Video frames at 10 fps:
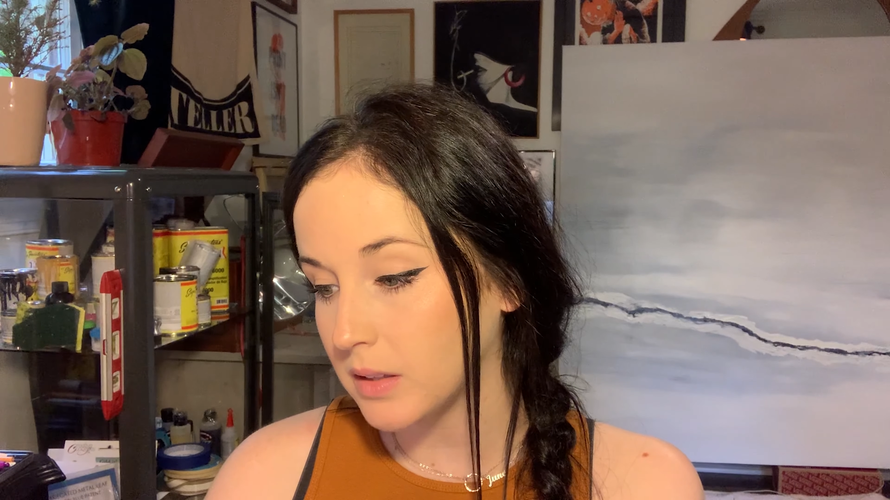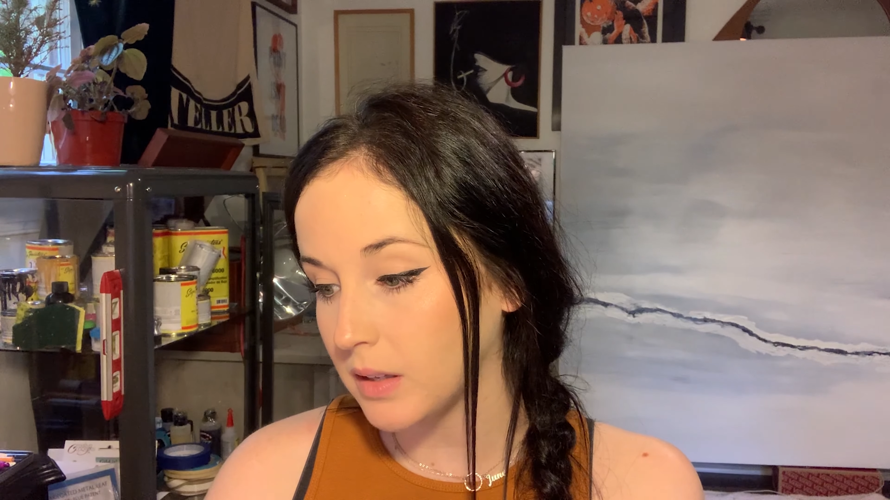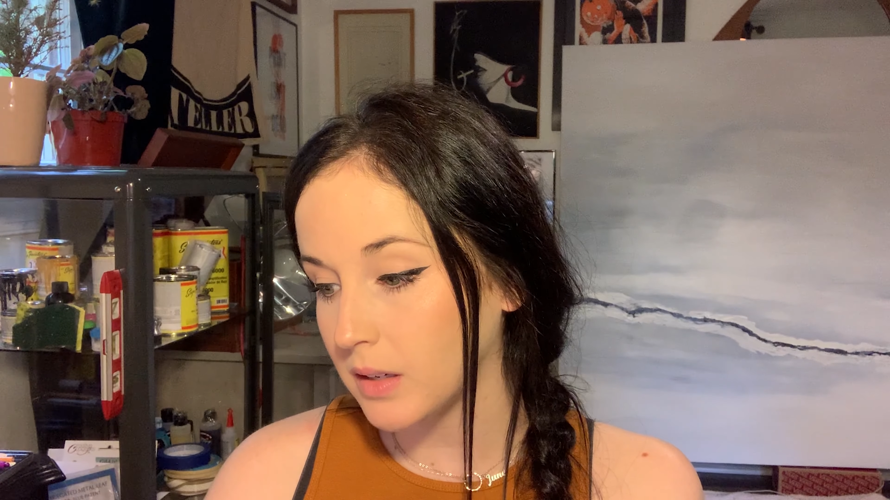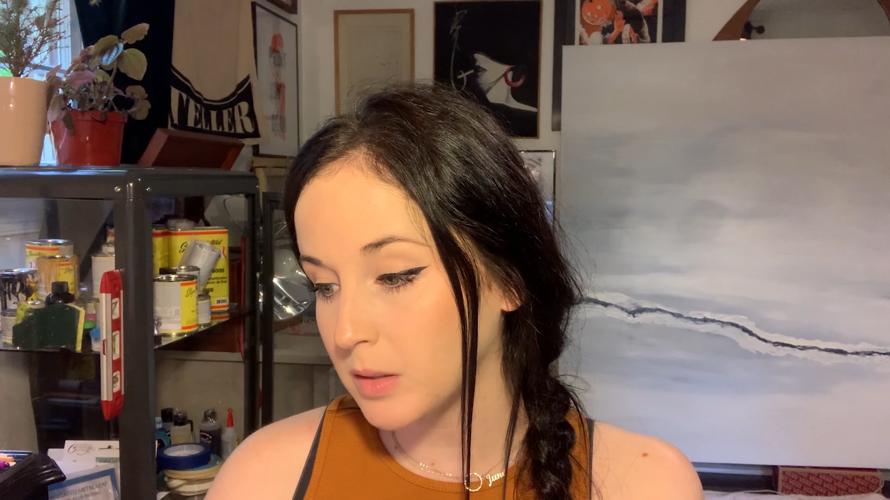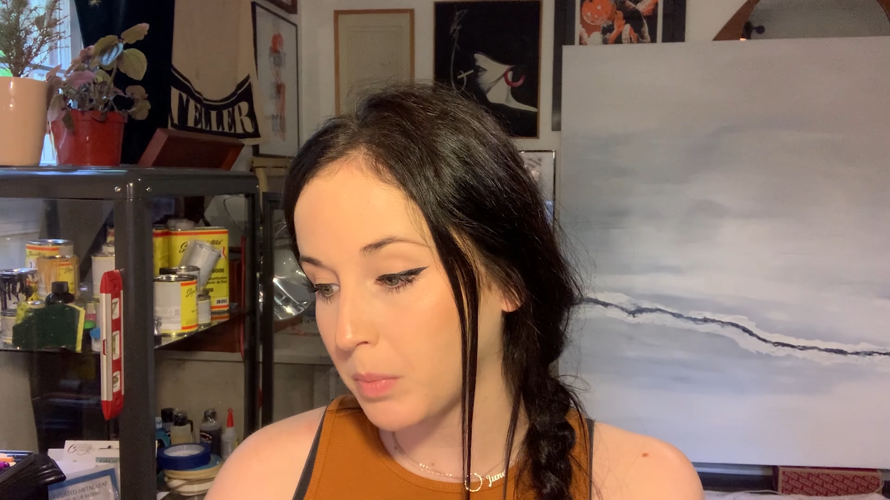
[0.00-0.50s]

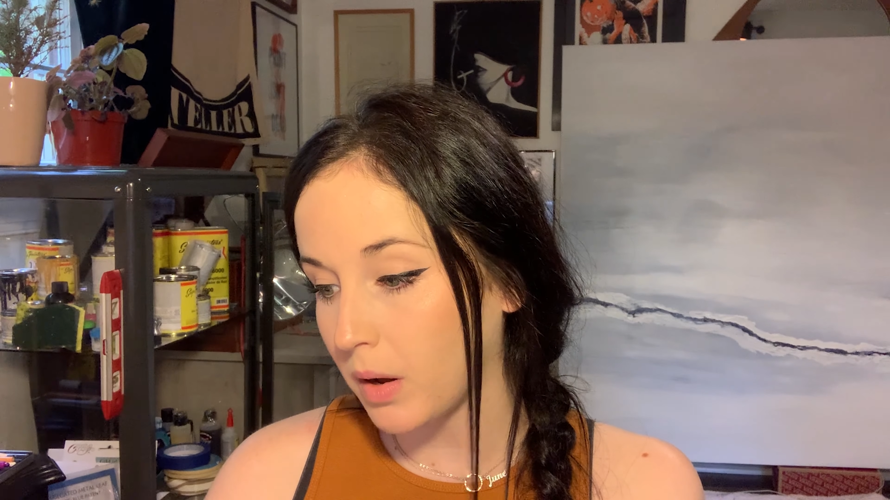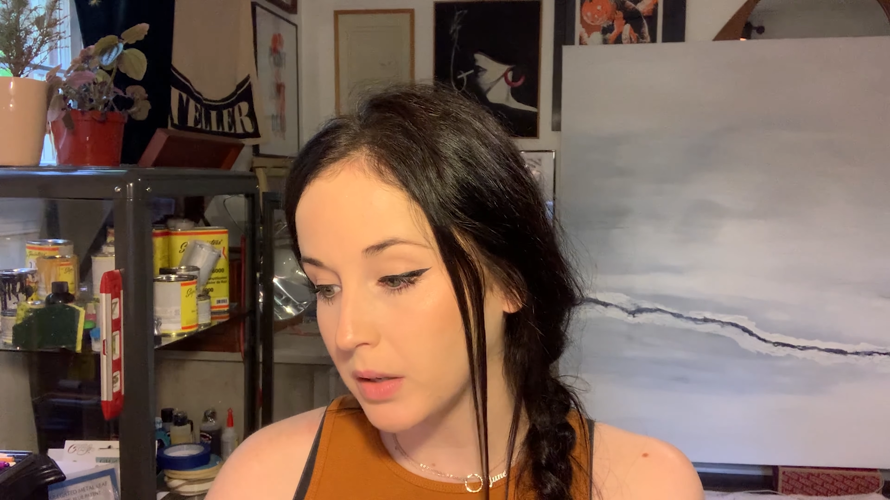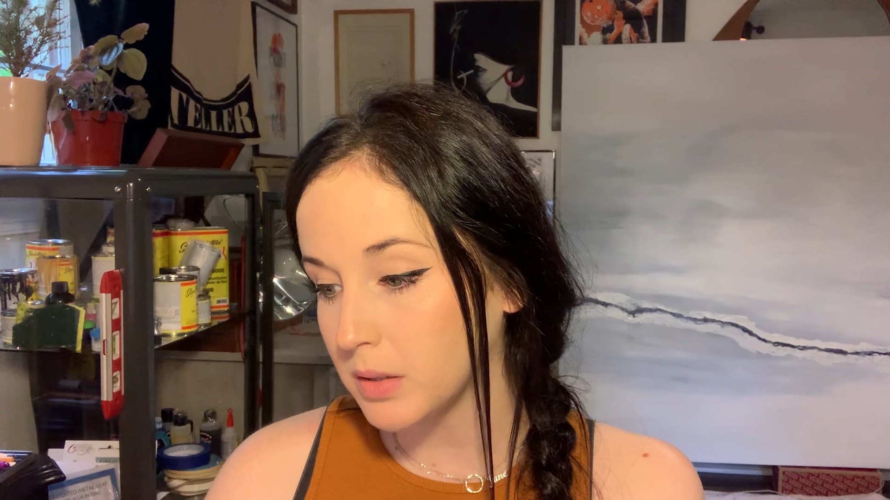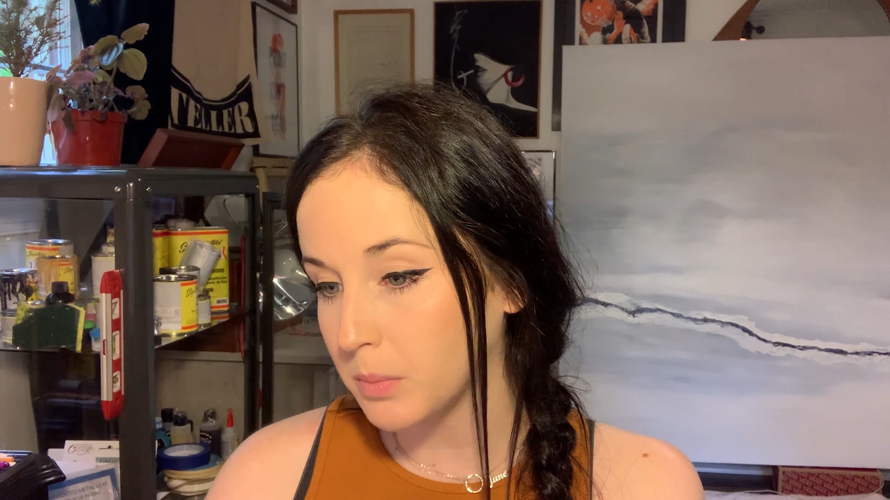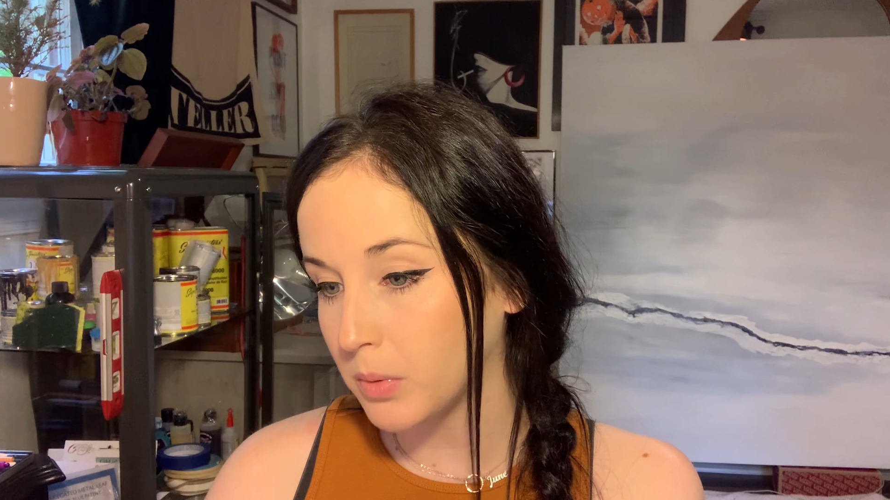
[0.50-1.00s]
thin as
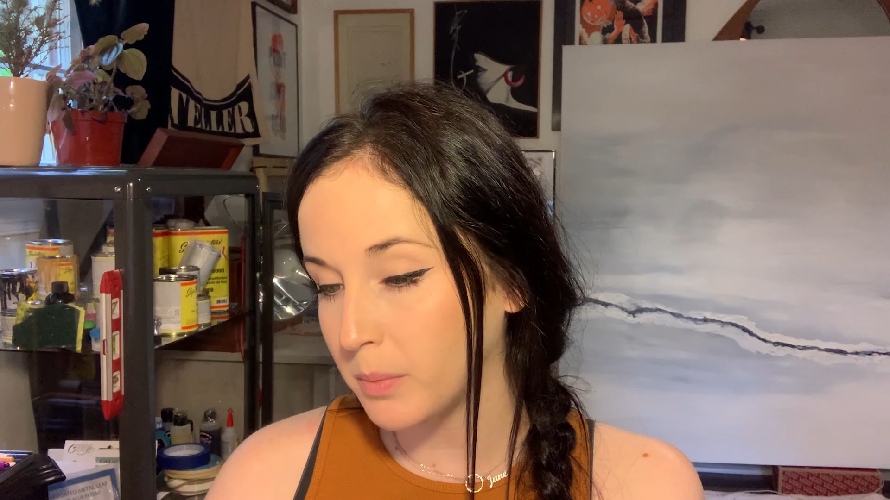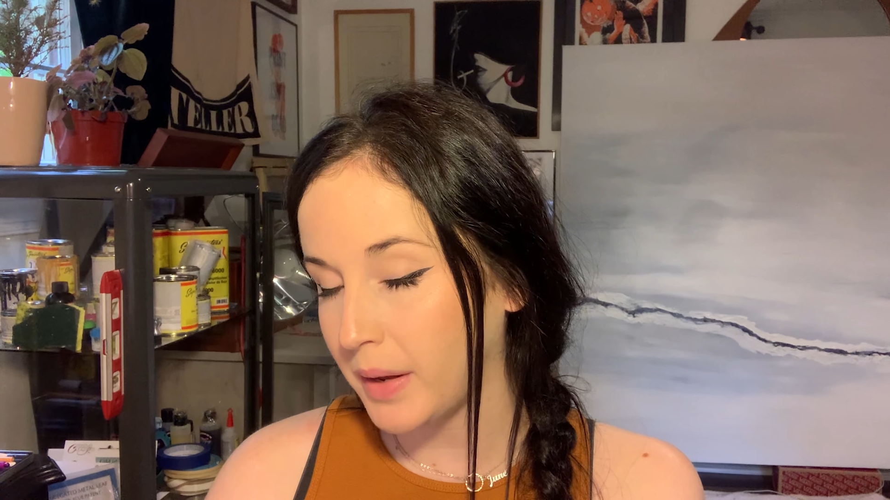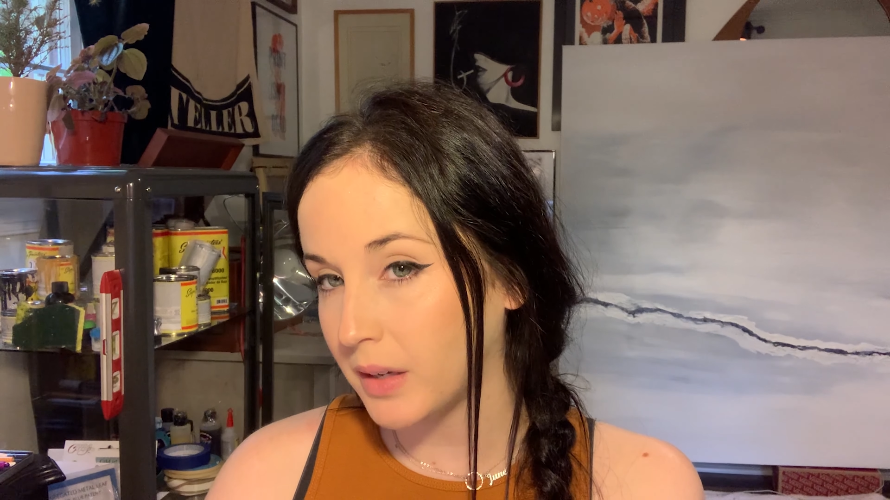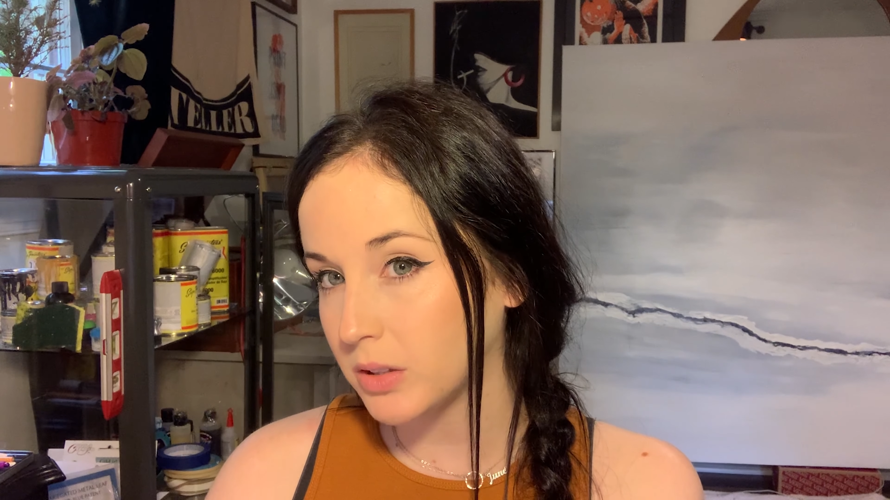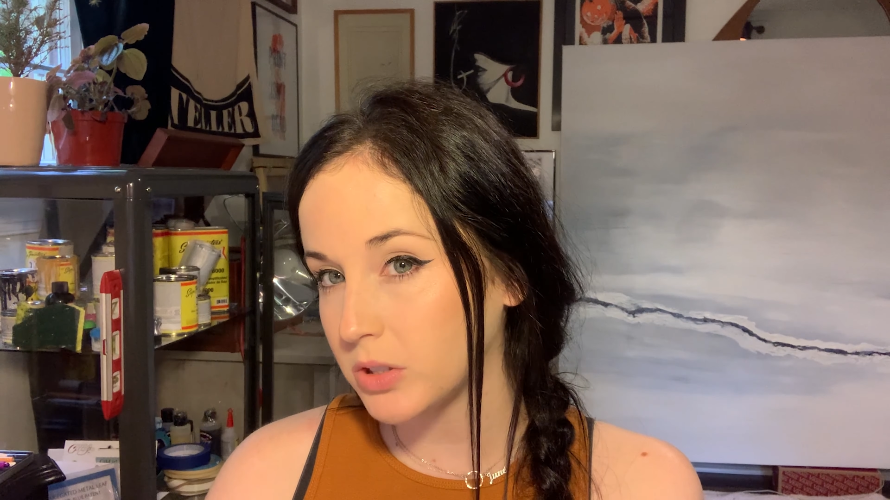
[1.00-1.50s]
possible,
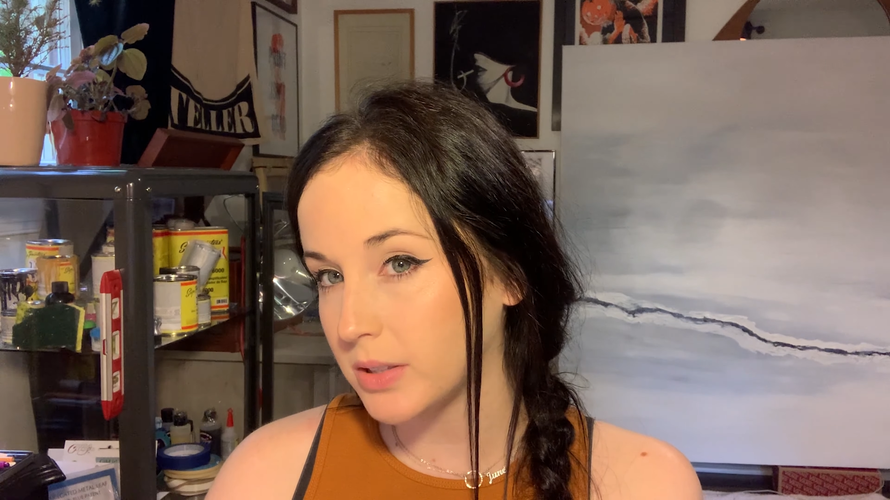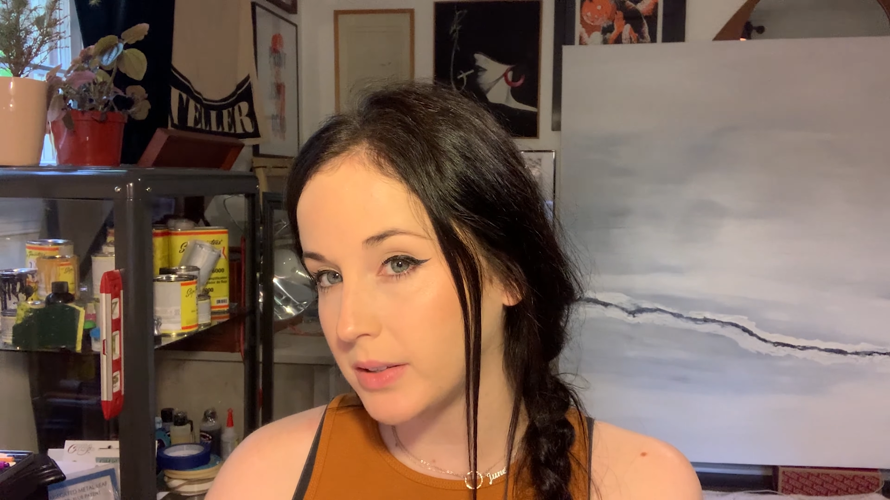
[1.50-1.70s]
making sure